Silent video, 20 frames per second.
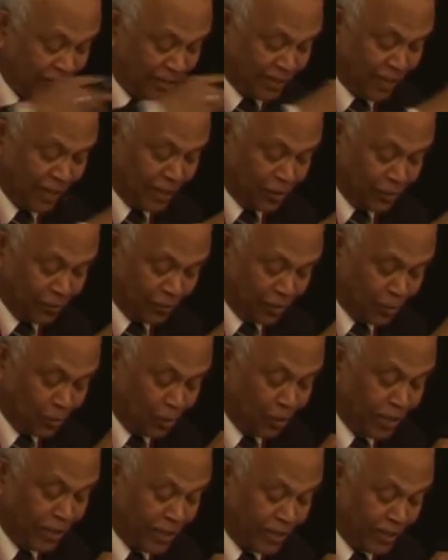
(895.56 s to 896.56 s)
and thank you for
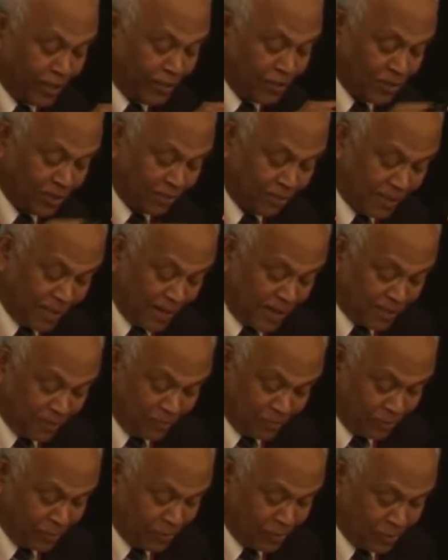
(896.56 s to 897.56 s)
donating some
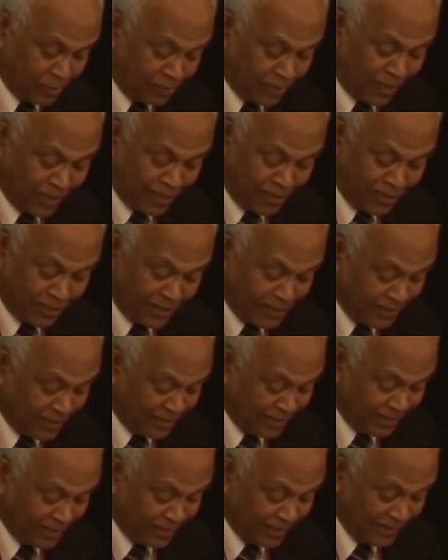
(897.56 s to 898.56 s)
time, which we badly need.
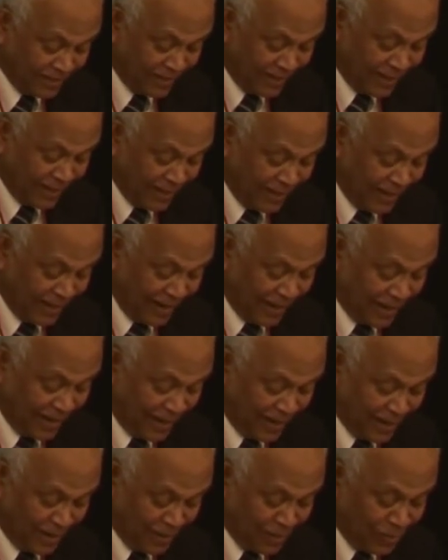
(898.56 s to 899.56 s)

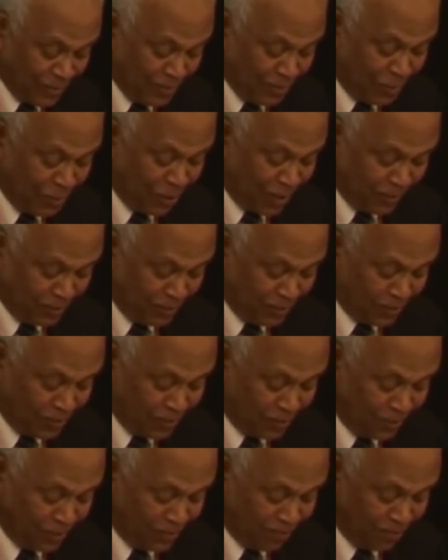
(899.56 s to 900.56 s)
We move on
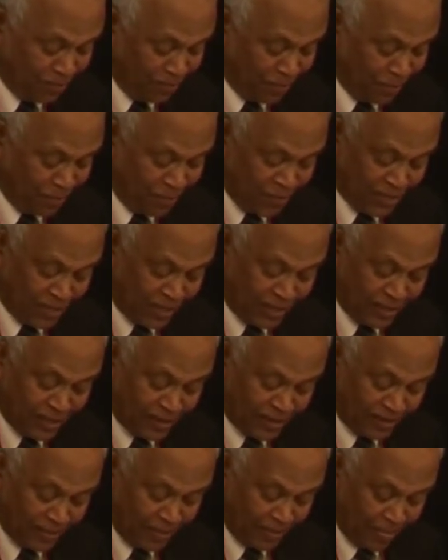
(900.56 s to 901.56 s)
to Professor
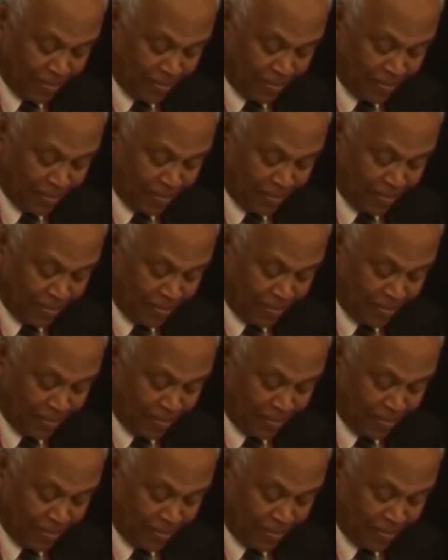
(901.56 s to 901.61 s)
Anil